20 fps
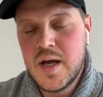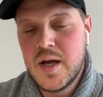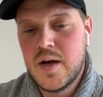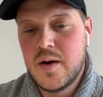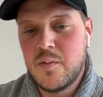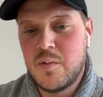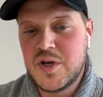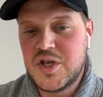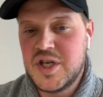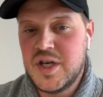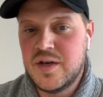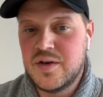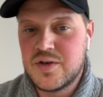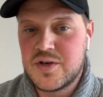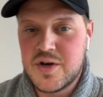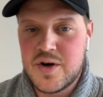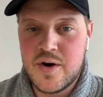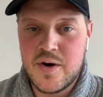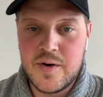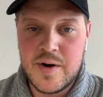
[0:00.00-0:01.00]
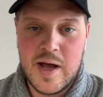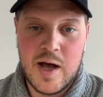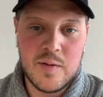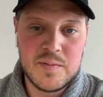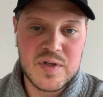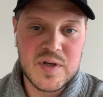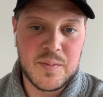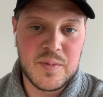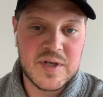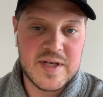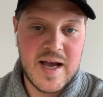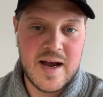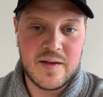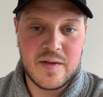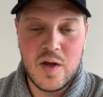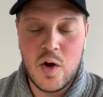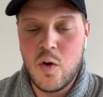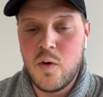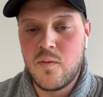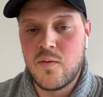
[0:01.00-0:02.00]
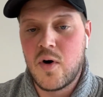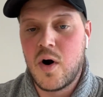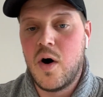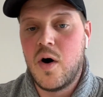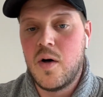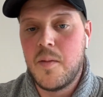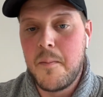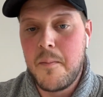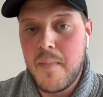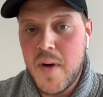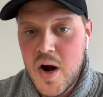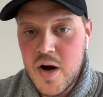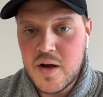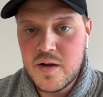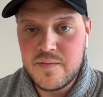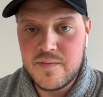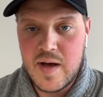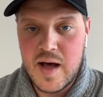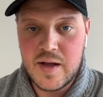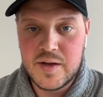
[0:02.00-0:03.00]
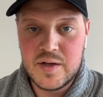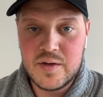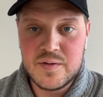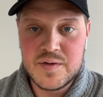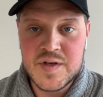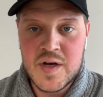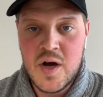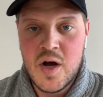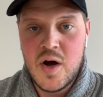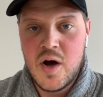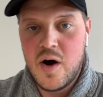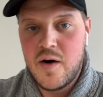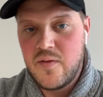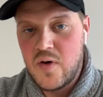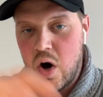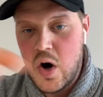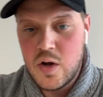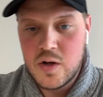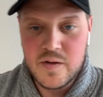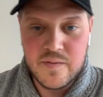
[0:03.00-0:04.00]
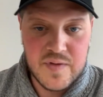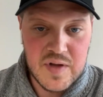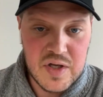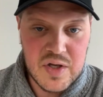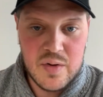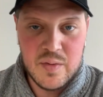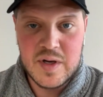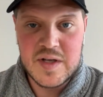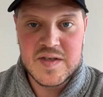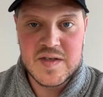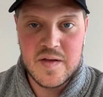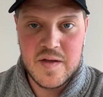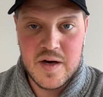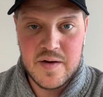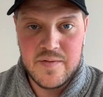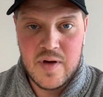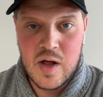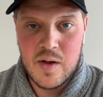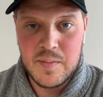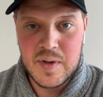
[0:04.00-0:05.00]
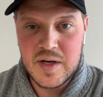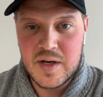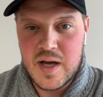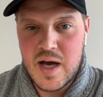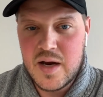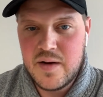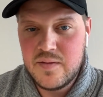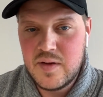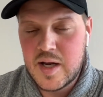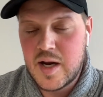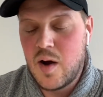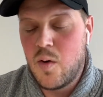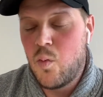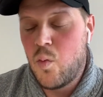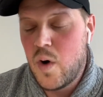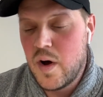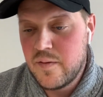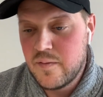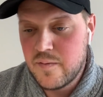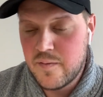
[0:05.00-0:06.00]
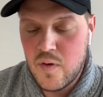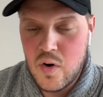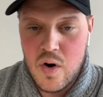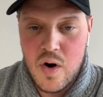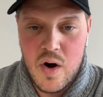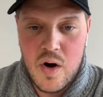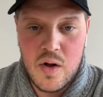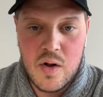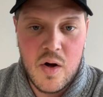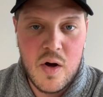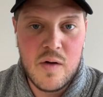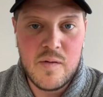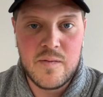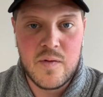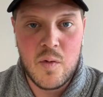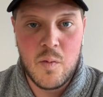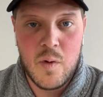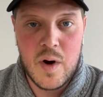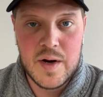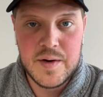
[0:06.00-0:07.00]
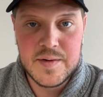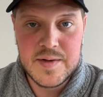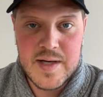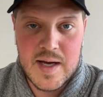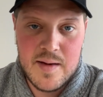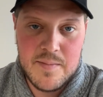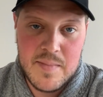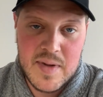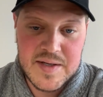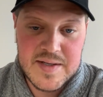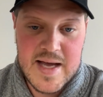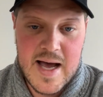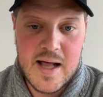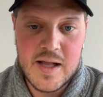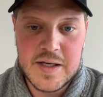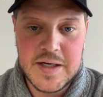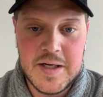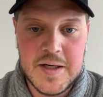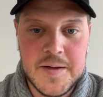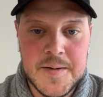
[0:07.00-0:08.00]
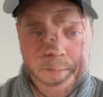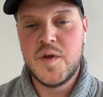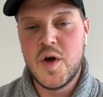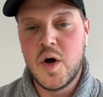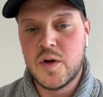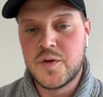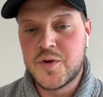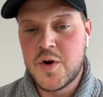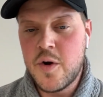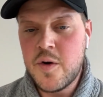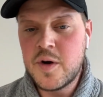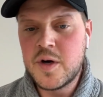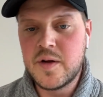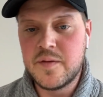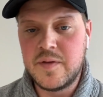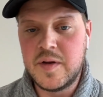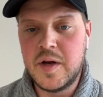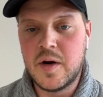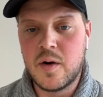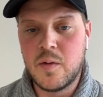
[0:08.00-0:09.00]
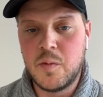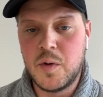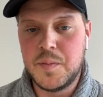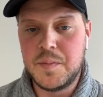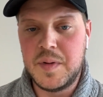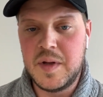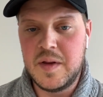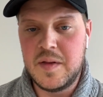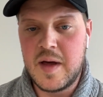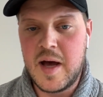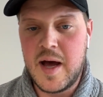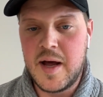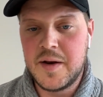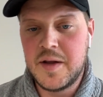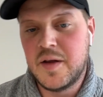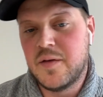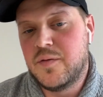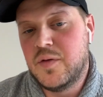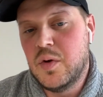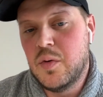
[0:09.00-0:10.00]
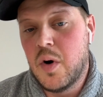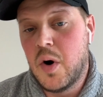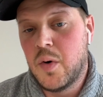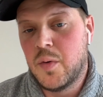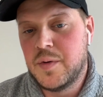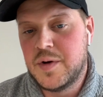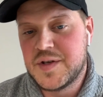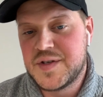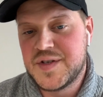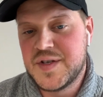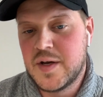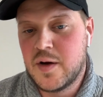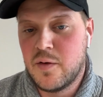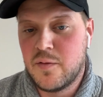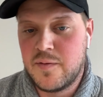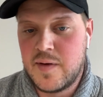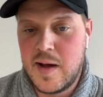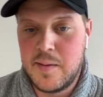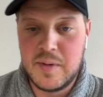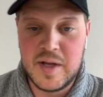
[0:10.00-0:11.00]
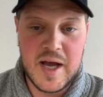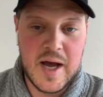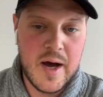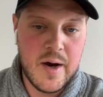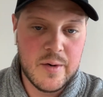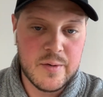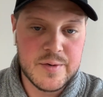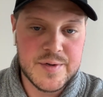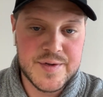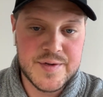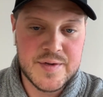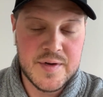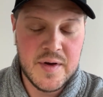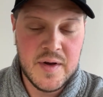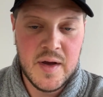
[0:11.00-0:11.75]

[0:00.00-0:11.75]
which in turn helps to protect the overall market values of all of the units in the development, kind of like a one for all for one type mentality. The alternative here would be that if you owned a single family house,